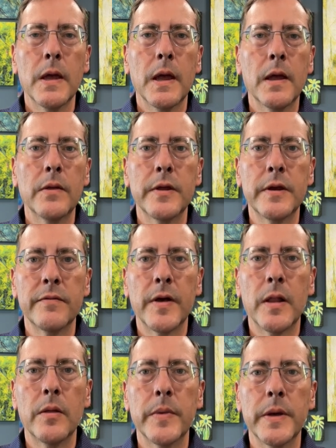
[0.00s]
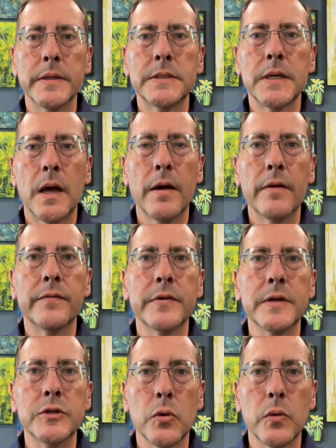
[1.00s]
in the development of
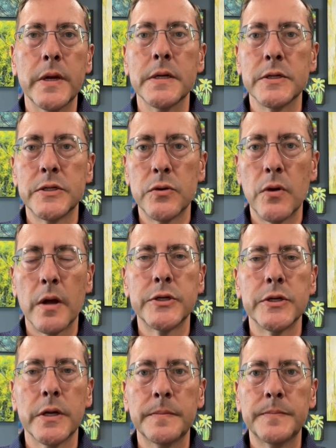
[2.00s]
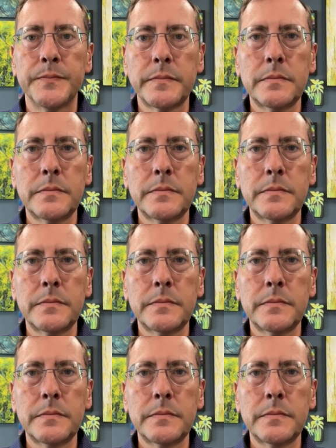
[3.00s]
joint destruction